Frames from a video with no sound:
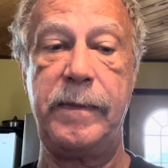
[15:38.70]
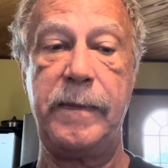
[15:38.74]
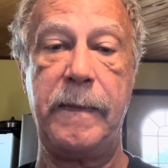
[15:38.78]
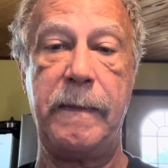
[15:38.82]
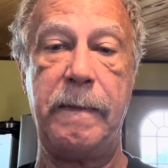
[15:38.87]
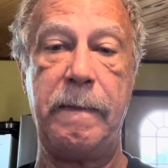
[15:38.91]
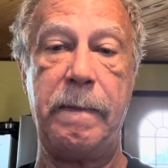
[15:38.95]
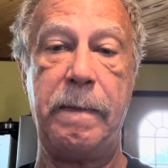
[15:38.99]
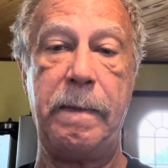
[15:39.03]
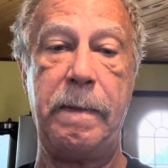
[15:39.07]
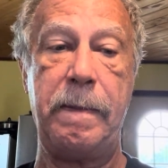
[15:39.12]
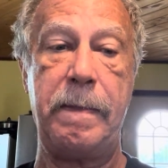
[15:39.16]

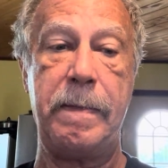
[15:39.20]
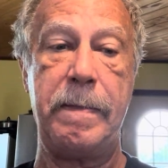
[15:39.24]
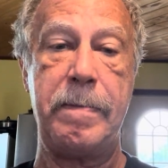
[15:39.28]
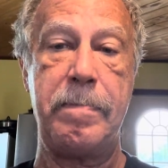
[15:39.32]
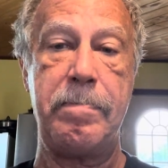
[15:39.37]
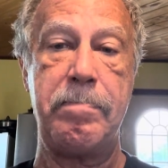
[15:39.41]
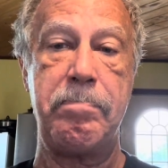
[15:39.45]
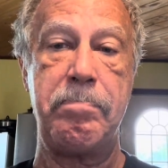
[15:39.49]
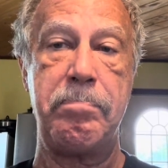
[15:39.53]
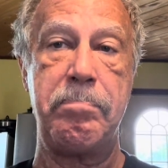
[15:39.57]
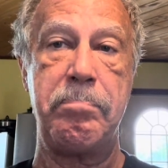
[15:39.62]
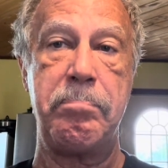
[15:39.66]

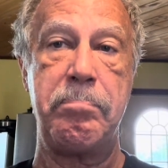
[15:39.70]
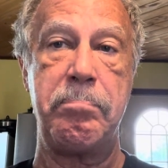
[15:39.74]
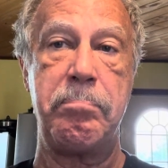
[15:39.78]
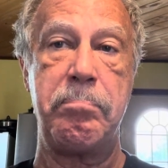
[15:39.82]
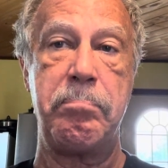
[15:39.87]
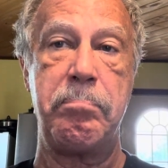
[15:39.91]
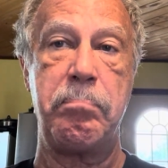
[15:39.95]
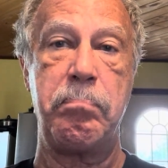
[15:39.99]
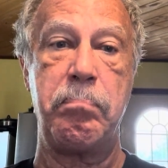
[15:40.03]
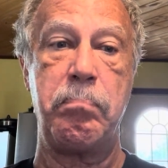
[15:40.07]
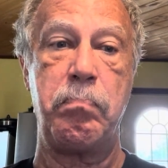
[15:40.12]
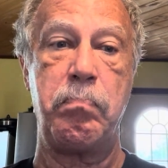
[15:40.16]

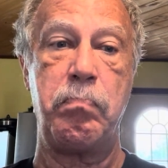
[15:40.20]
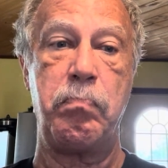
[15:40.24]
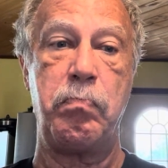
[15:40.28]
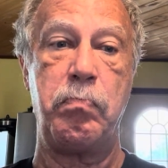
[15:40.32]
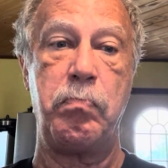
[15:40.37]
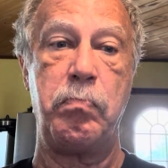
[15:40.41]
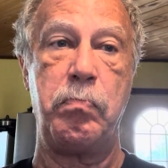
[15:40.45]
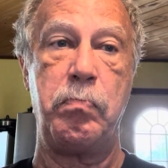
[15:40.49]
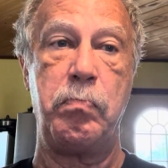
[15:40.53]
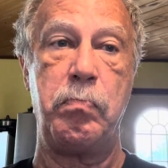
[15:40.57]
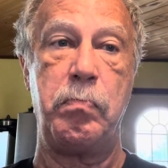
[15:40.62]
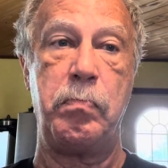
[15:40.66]

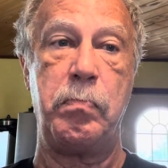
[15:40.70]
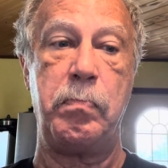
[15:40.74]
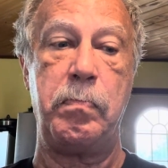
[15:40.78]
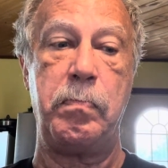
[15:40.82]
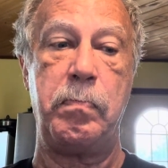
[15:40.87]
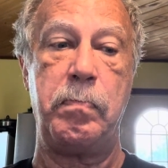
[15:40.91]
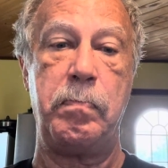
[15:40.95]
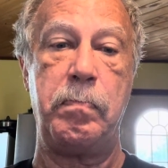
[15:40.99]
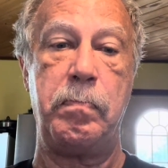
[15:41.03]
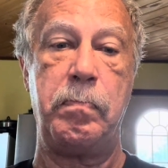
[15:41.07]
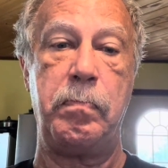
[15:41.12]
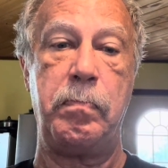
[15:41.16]

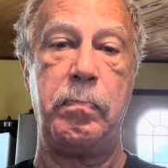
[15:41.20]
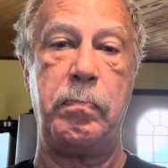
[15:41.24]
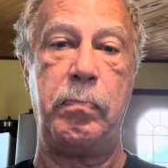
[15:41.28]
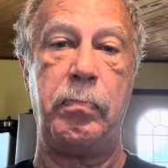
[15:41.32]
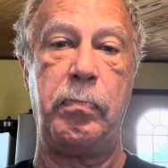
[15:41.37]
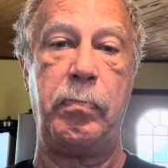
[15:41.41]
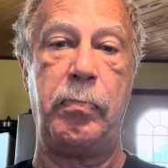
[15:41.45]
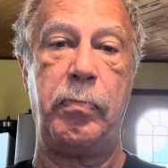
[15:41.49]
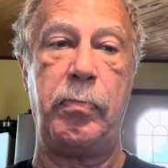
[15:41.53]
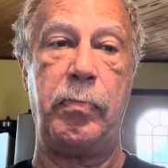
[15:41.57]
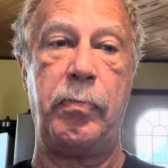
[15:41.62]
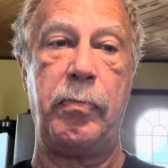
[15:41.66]

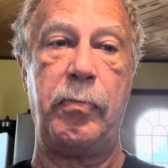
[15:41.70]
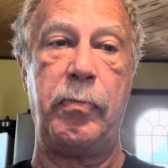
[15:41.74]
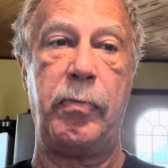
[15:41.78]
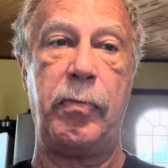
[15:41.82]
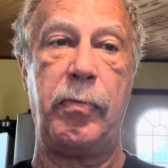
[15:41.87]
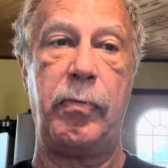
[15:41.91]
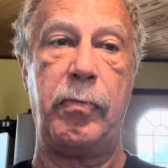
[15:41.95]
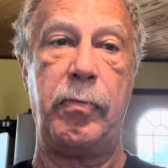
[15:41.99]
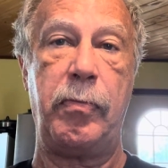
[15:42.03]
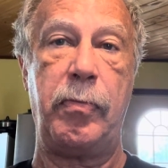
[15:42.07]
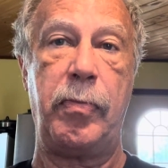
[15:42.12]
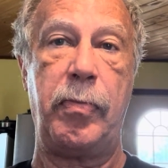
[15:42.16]

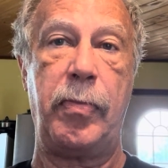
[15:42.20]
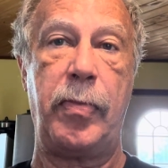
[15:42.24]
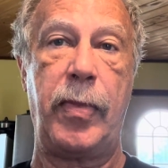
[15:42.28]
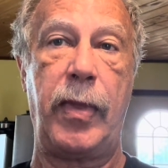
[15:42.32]
Nothing is said.